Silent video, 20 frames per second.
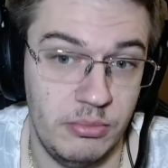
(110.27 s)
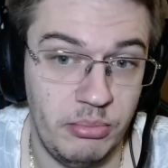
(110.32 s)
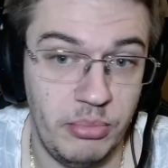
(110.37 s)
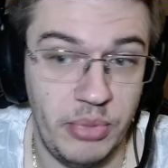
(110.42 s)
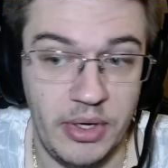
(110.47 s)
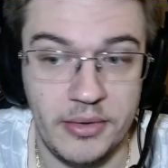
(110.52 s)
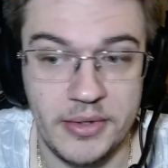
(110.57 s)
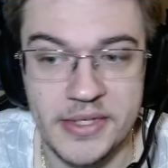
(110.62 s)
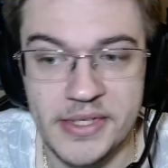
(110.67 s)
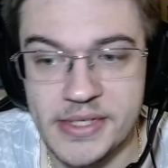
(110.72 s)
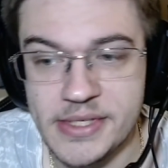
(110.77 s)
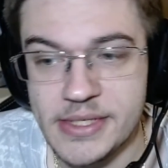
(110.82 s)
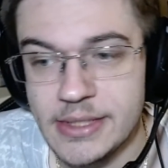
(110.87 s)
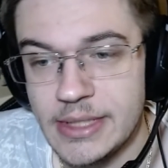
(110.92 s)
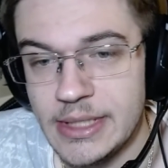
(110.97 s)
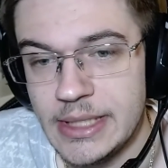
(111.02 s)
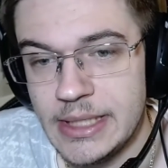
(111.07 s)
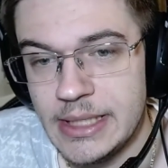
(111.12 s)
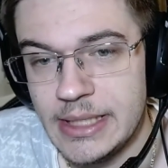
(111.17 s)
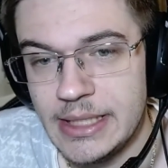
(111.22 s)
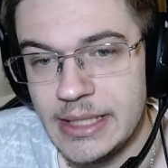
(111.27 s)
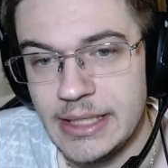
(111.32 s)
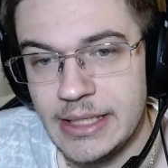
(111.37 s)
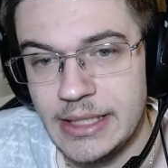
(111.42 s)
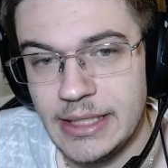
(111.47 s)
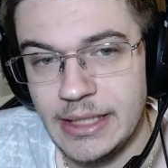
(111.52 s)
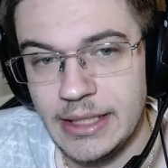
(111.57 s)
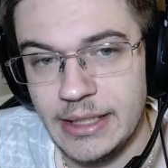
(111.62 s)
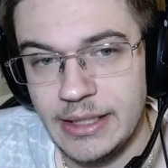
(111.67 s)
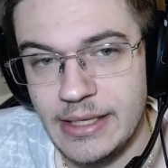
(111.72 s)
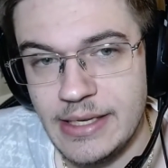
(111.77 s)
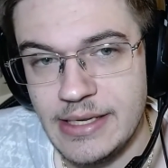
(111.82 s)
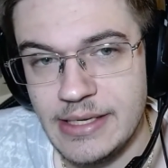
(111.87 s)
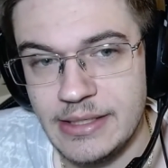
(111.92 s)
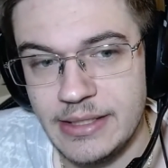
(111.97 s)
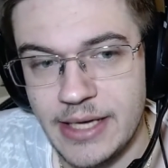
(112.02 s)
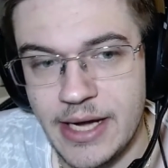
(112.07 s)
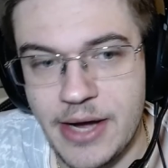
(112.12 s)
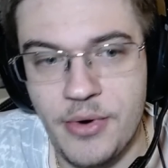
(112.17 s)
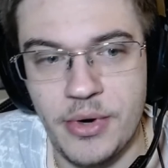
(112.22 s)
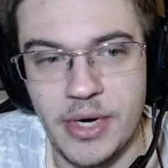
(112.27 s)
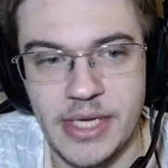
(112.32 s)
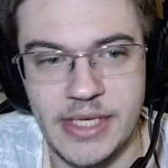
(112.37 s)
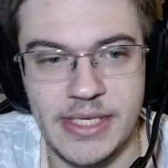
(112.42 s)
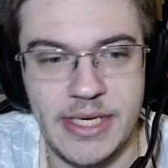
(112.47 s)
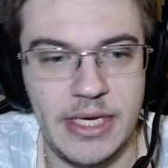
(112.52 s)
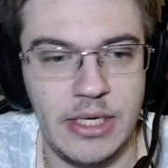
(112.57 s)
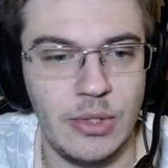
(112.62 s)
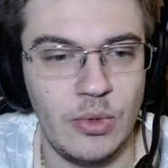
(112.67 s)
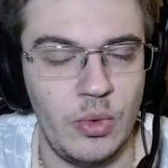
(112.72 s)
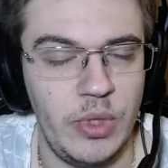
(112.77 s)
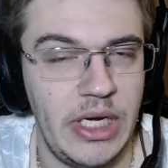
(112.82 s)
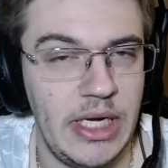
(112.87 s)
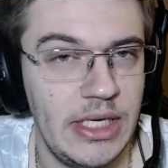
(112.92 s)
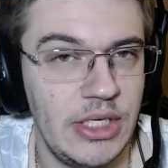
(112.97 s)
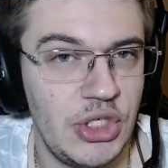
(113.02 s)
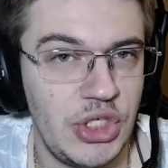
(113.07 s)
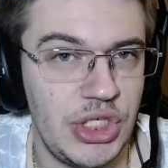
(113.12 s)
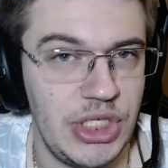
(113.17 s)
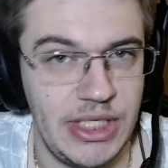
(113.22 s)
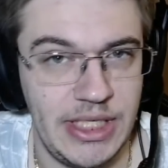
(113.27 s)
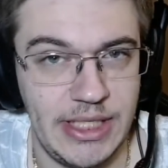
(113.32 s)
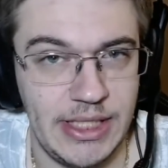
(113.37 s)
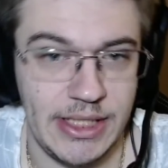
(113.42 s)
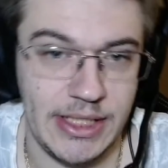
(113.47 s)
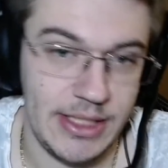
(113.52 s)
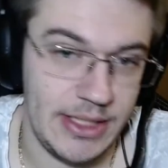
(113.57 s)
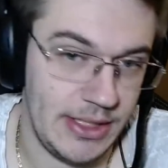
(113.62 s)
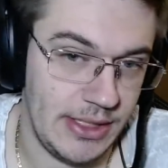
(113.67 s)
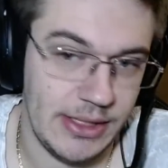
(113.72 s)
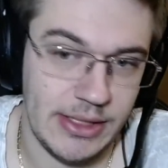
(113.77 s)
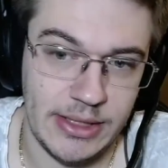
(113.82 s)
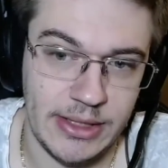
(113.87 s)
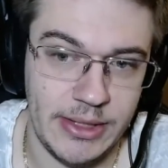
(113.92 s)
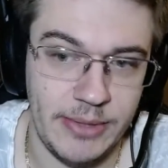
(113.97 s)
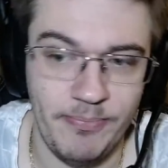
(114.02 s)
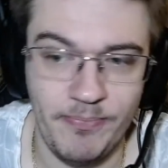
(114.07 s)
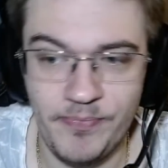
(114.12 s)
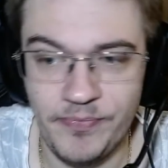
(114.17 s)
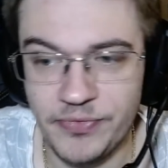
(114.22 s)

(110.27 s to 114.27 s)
parents, and now as a queen she can